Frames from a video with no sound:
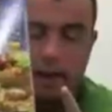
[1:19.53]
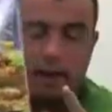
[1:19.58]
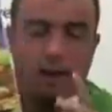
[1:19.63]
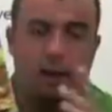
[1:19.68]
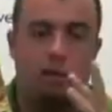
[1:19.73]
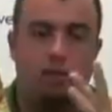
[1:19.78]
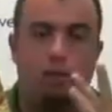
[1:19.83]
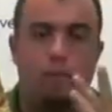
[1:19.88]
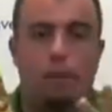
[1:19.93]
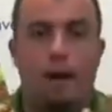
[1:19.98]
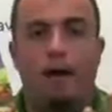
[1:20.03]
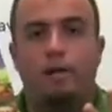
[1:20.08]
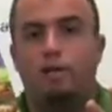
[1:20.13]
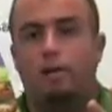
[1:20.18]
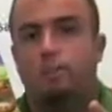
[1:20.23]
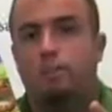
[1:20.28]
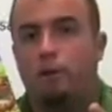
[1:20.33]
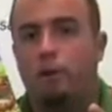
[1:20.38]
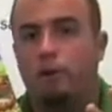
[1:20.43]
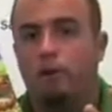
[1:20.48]
Now the
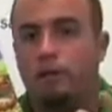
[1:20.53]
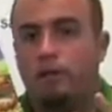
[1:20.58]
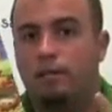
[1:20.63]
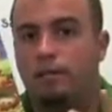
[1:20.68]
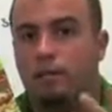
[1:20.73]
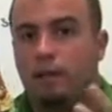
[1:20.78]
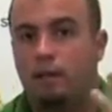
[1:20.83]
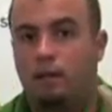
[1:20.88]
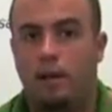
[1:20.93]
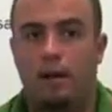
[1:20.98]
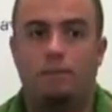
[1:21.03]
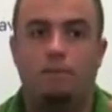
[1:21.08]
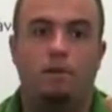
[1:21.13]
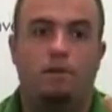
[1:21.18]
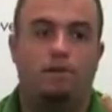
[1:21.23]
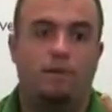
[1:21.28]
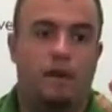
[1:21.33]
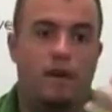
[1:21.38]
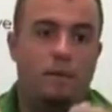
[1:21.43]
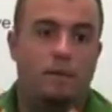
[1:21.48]
Magic Bullet claim
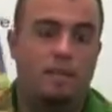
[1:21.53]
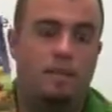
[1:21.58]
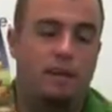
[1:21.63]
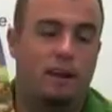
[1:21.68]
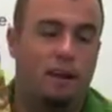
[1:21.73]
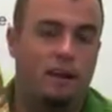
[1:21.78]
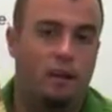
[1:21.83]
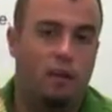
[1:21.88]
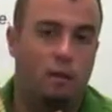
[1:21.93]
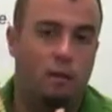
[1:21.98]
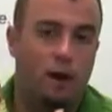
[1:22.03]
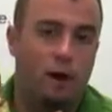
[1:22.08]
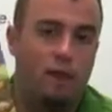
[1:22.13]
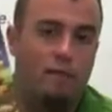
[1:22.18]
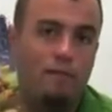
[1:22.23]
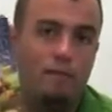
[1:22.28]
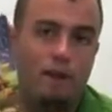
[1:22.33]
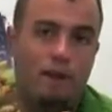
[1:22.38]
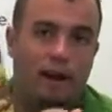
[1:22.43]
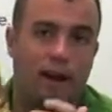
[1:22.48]
to fame is that it can do
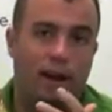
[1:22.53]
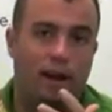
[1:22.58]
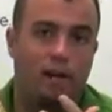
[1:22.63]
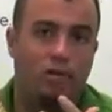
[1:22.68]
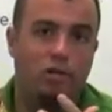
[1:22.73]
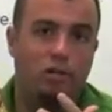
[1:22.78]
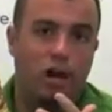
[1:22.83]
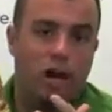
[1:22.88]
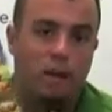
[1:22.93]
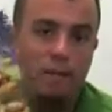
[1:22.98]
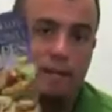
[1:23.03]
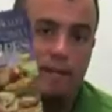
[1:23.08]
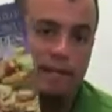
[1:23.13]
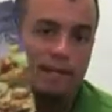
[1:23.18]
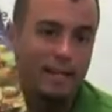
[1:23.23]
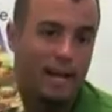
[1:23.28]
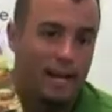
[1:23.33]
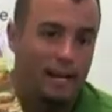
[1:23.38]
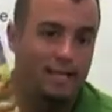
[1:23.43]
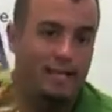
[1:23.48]
every and any job in
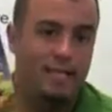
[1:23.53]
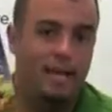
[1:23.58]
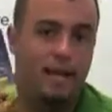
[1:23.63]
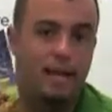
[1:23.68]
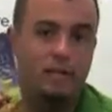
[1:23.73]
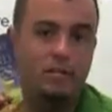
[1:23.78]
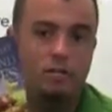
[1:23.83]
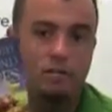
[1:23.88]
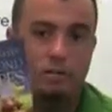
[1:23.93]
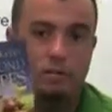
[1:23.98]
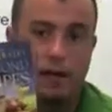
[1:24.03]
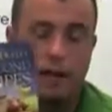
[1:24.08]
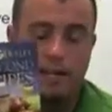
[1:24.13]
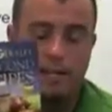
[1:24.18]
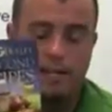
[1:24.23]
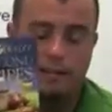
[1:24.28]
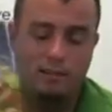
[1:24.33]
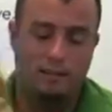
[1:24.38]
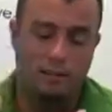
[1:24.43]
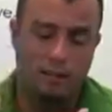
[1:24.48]
10 seconds or
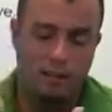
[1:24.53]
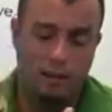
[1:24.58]
less.